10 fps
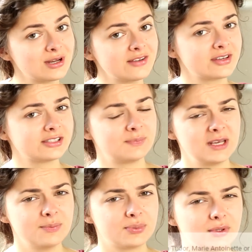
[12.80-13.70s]
one of those
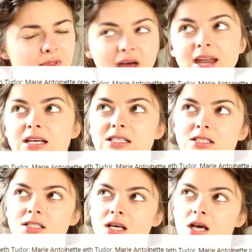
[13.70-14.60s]
people that
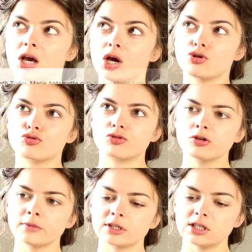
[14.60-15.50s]
is
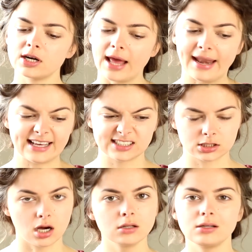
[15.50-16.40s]
rumored and has
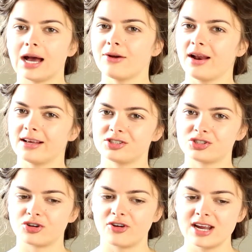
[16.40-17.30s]
gone down in
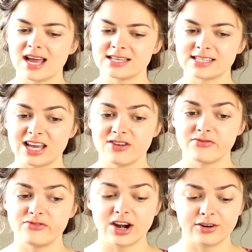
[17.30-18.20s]
history as a
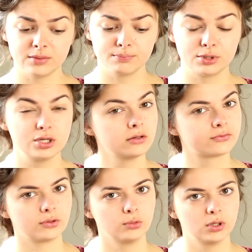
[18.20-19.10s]
very
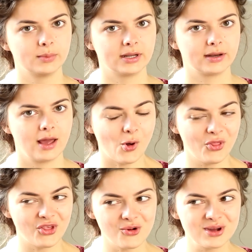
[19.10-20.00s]
beautiful woman,
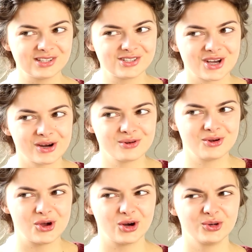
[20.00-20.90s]
although we don't
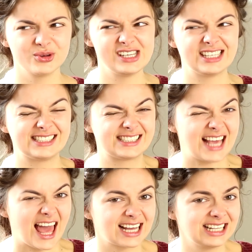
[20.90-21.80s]
know
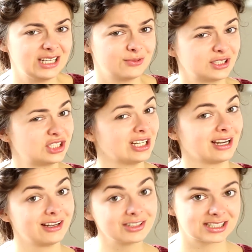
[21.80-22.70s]
exactly what she
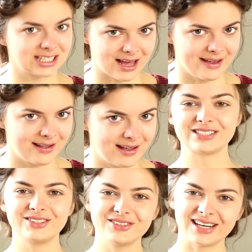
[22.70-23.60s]
looked like.
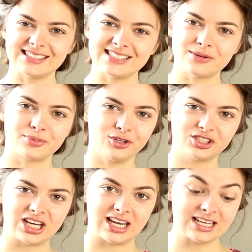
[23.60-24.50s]
So Lucrezia
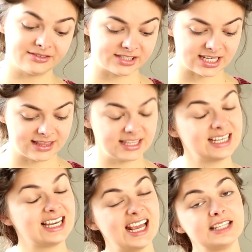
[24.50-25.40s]
Borgia lived in
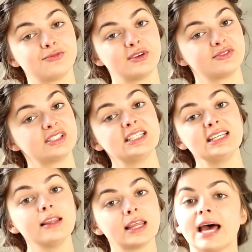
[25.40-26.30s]
the late
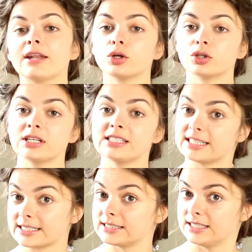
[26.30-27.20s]
fifteenth and early
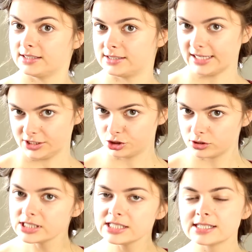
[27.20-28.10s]
sixteenth
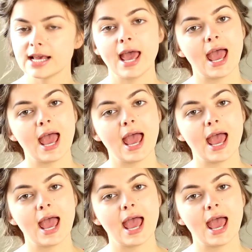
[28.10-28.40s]
centuries,